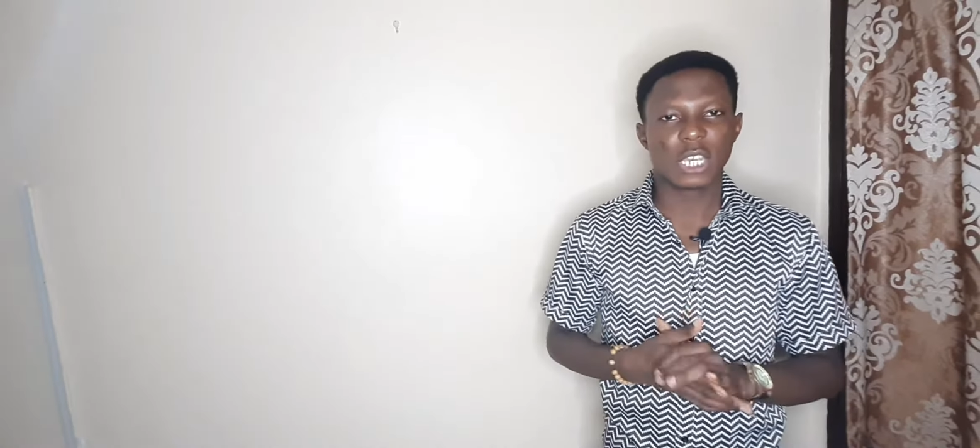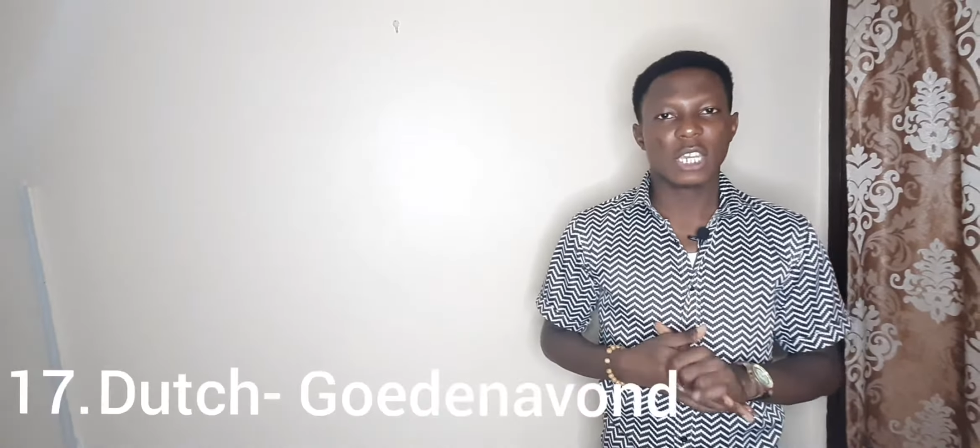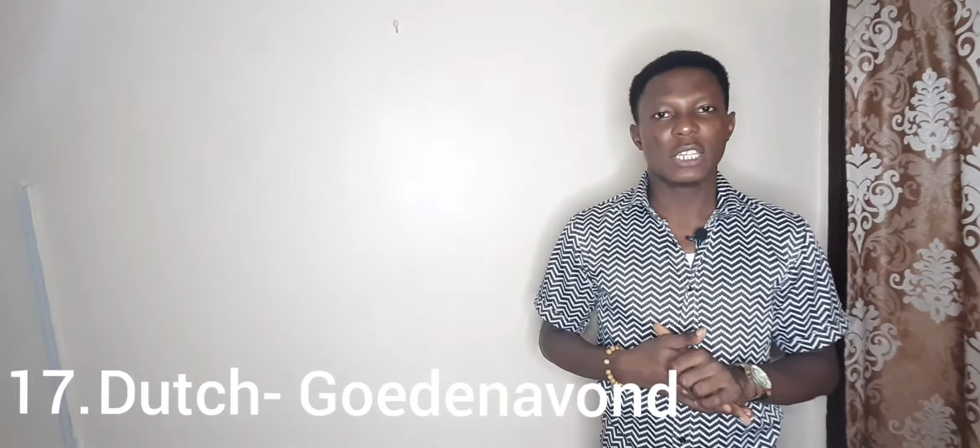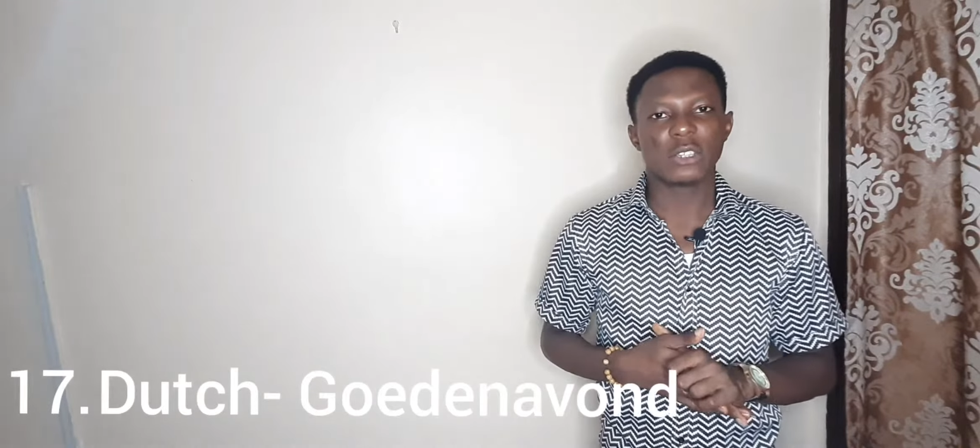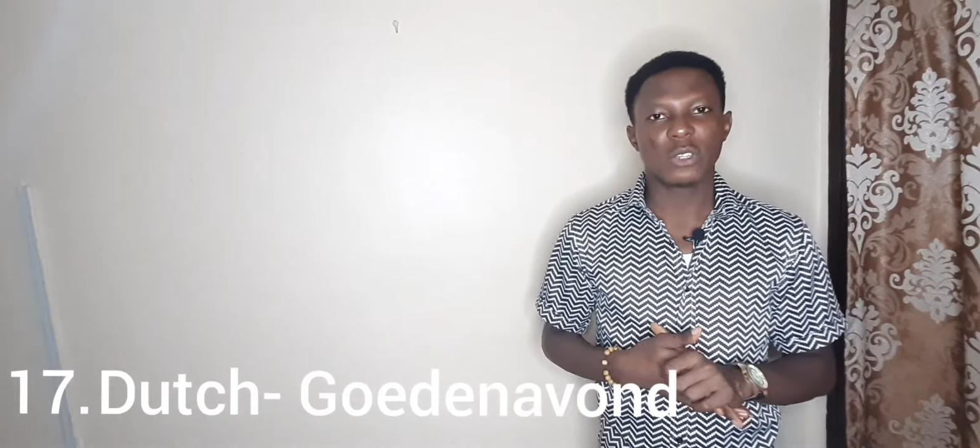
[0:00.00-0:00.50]

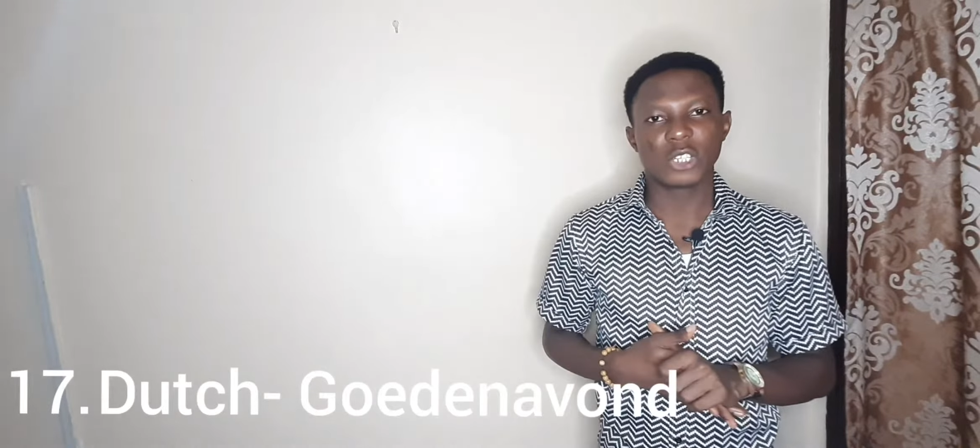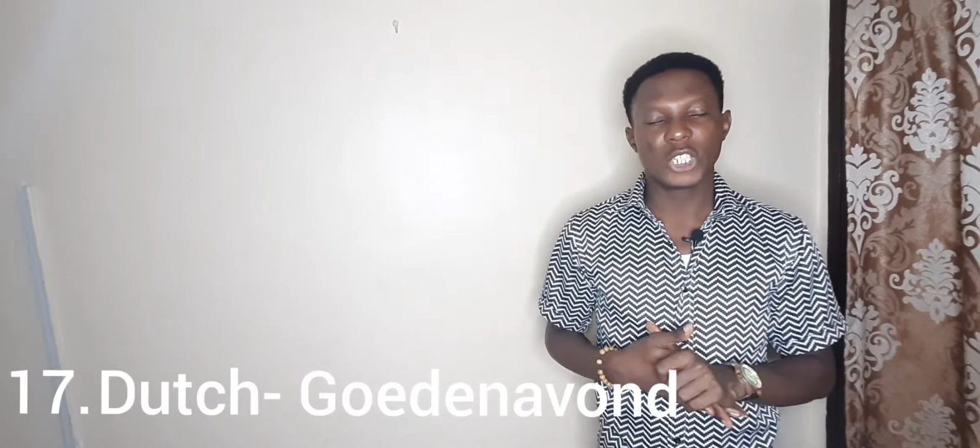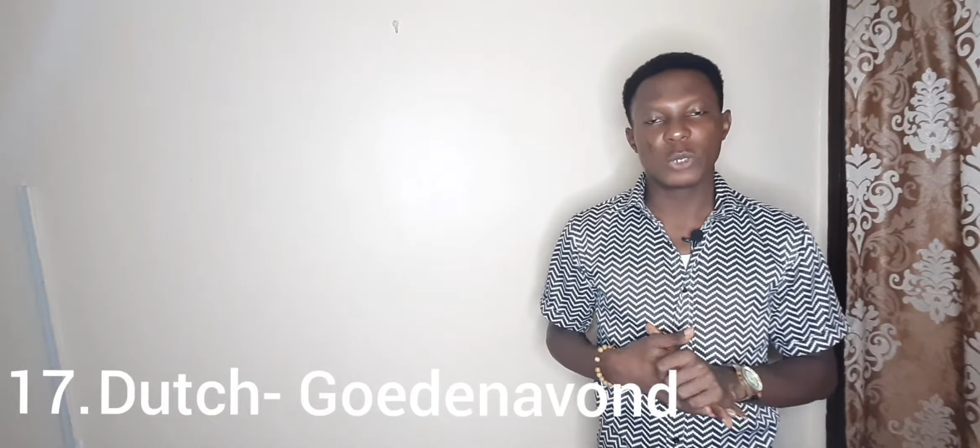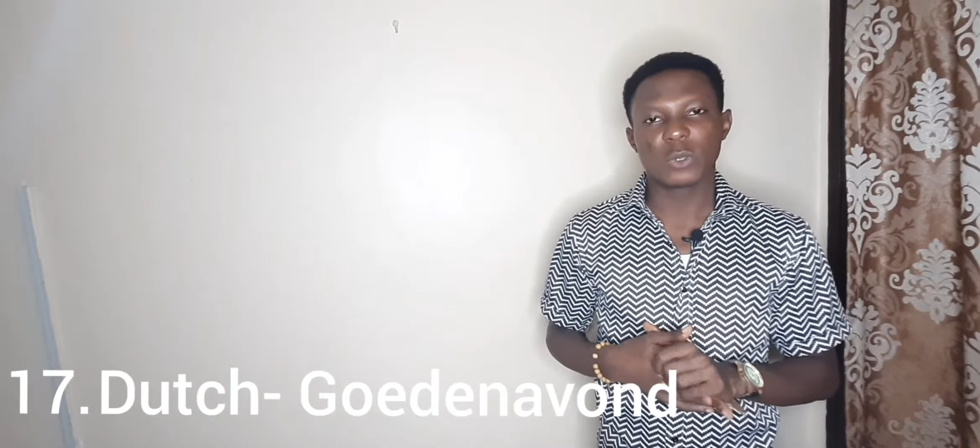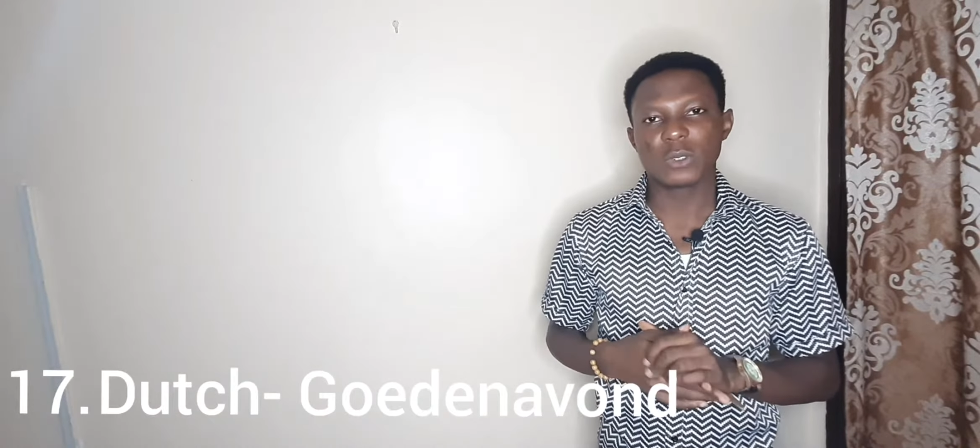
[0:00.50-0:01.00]
In Dutch,
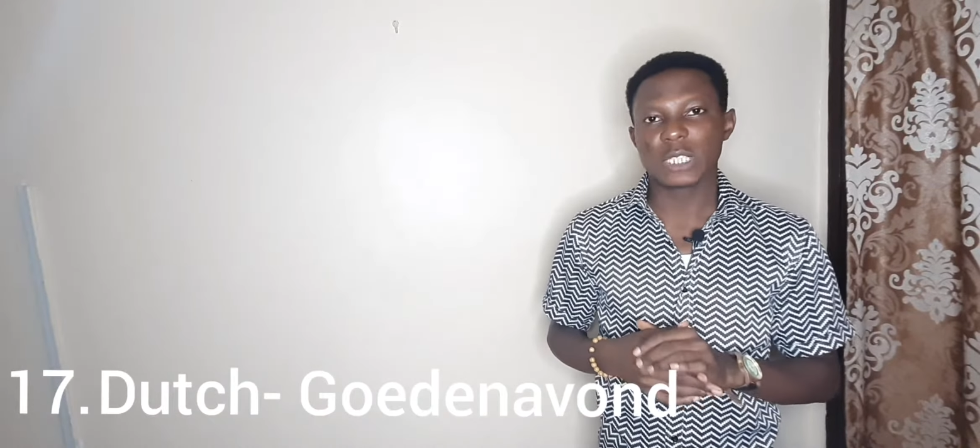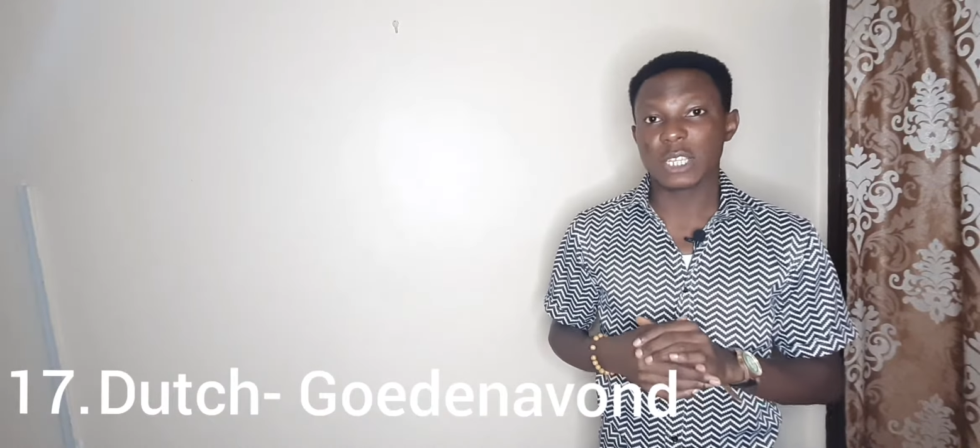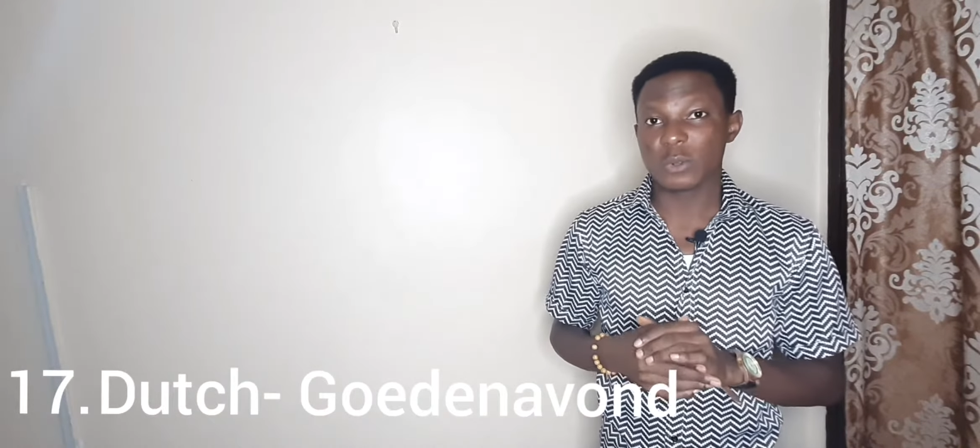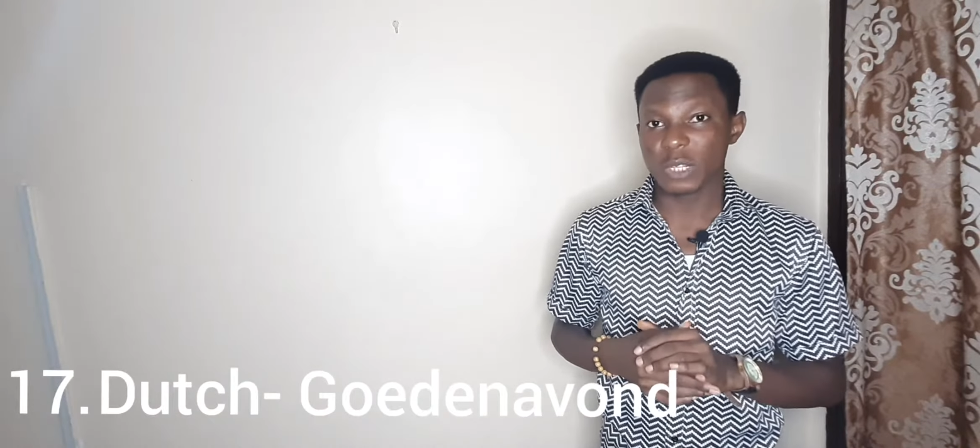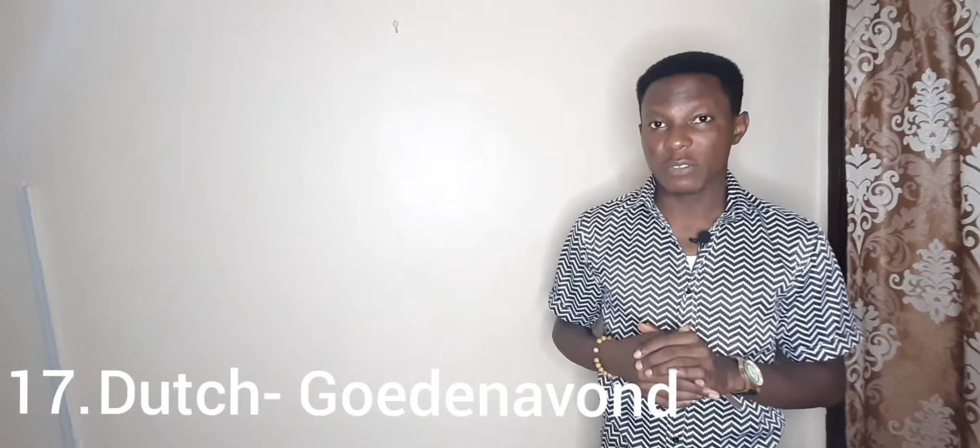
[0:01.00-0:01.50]
you want to say
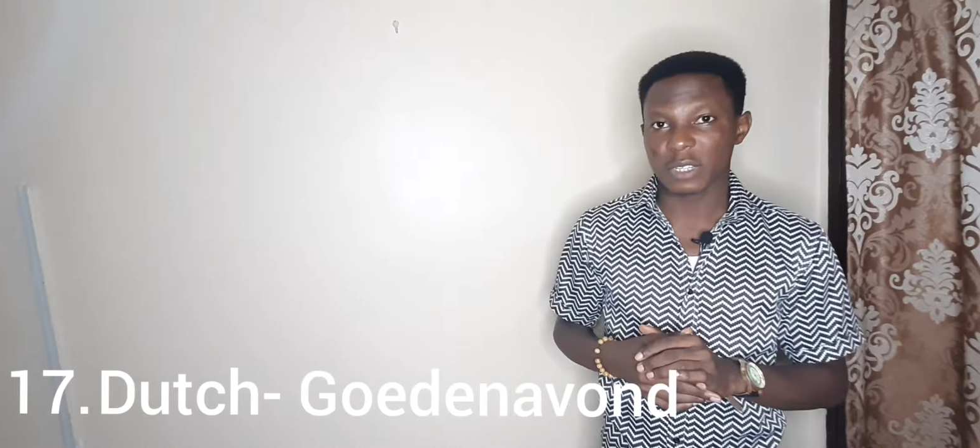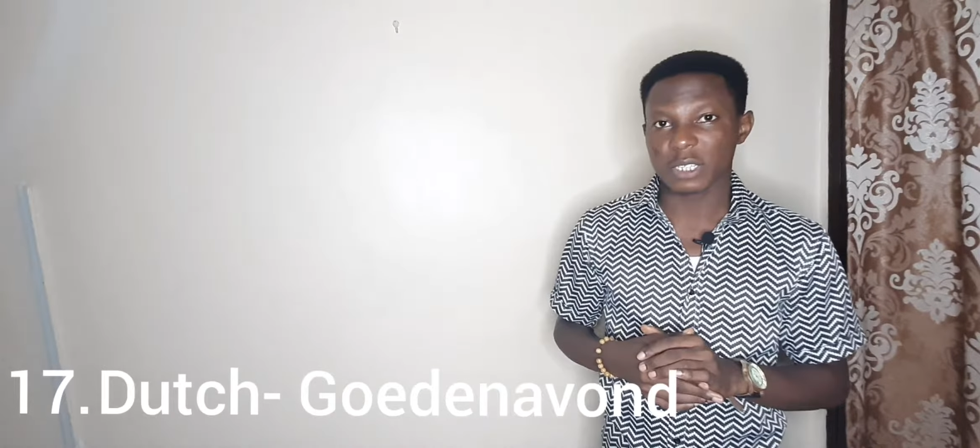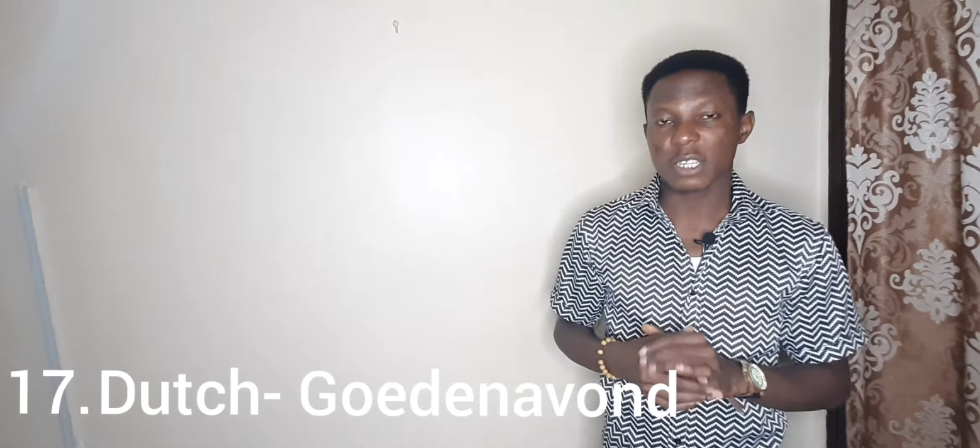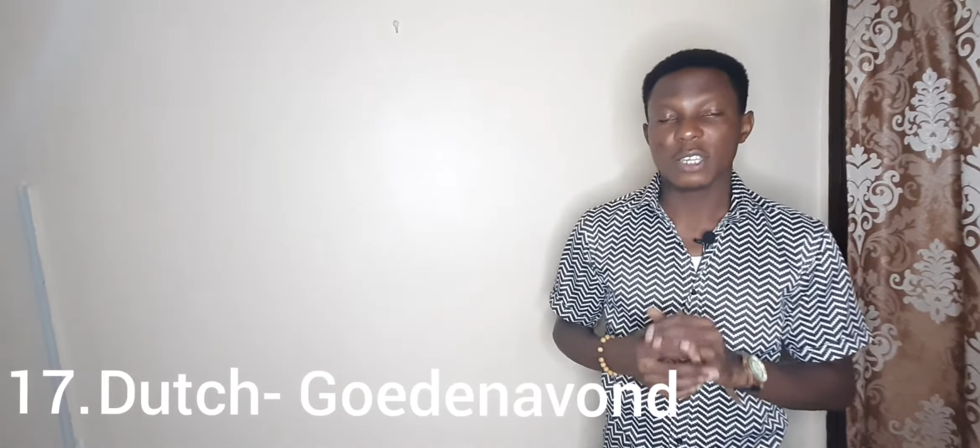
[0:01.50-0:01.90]
good evening.